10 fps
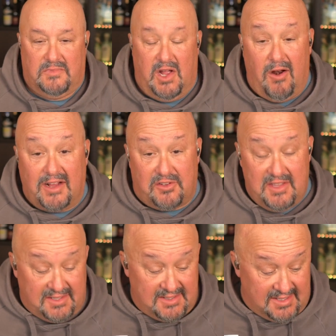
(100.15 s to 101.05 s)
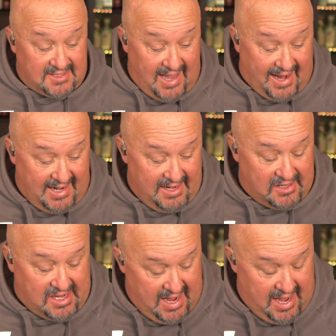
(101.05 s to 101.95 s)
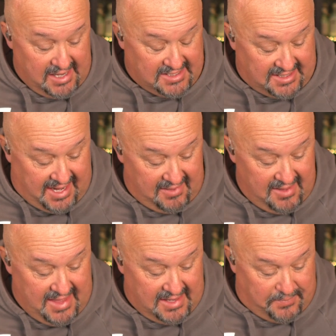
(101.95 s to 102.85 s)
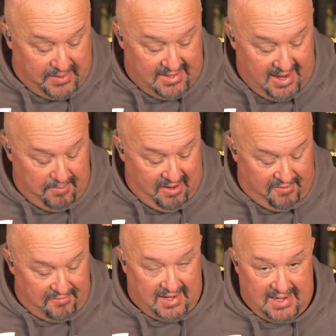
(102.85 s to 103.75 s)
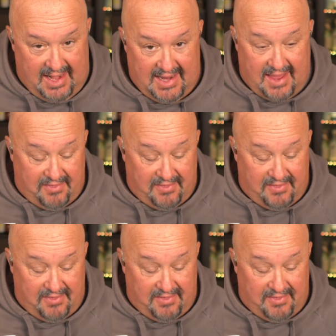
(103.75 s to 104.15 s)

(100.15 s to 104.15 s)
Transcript: All right, so this is the second tequila that's been done by 1588.